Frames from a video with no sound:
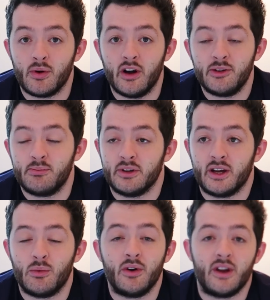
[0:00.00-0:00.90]
price, but
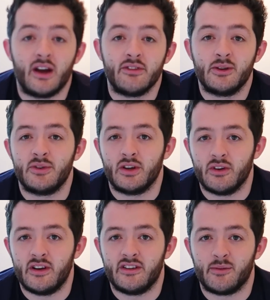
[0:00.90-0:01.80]
they won't have some of the
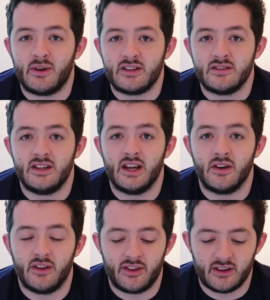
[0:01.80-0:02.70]
ingredients I've mentioned here,
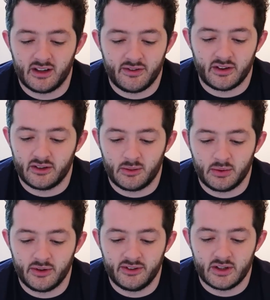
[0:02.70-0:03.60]
and the things like, for
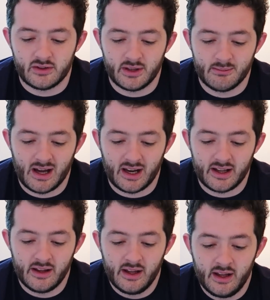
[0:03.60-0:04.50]
example, the citrulline
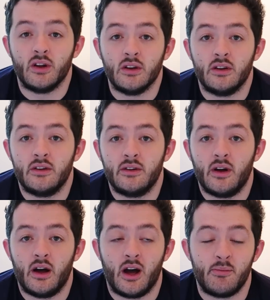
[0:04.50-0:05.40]
malate will
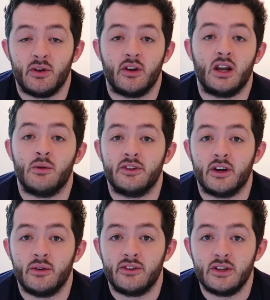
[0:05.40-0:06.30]
be on a lower
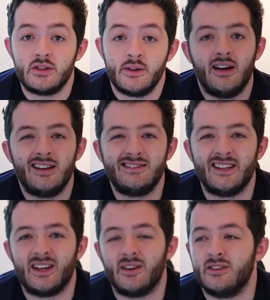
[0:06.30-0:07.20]
dosage.
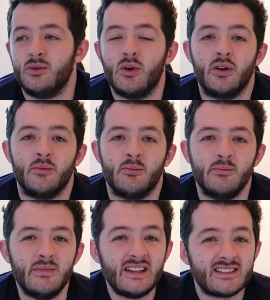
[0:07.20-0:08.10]
Now, you won't
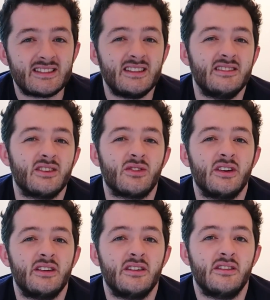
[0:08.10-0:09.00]
miss these
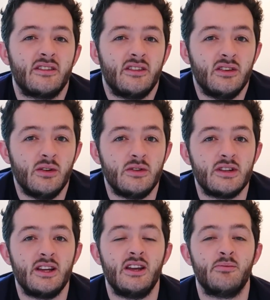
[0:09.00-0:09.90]
ingredients
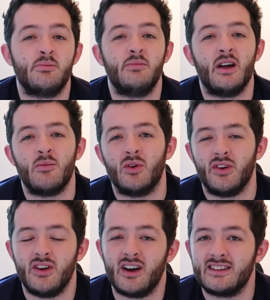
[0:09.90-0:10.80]
hugely. They're more
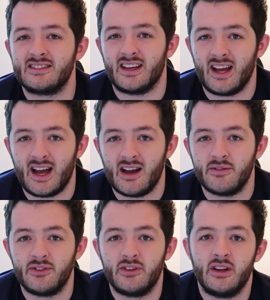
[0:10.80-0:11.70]
nice to
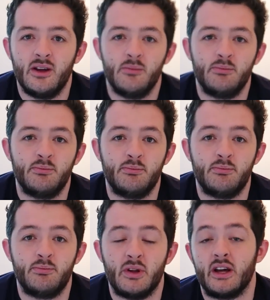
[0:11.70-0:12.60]
haves,
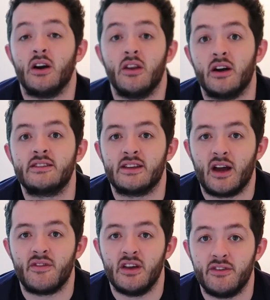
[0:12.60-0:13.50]
but they are nice to
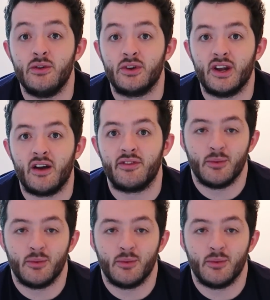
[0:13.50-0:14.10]
have if you can have